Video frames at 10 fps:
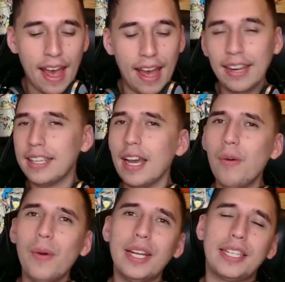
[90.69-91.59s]
And I
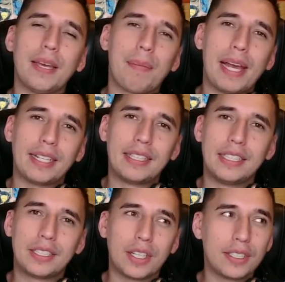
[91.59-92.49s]
can't wait to get back into
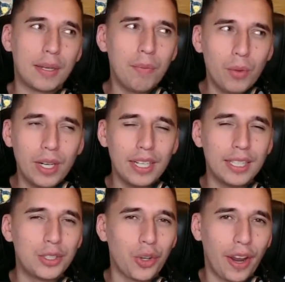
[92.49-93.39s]
this, guys. I'm really
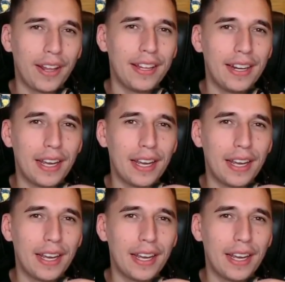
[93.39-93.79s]
enjoying it.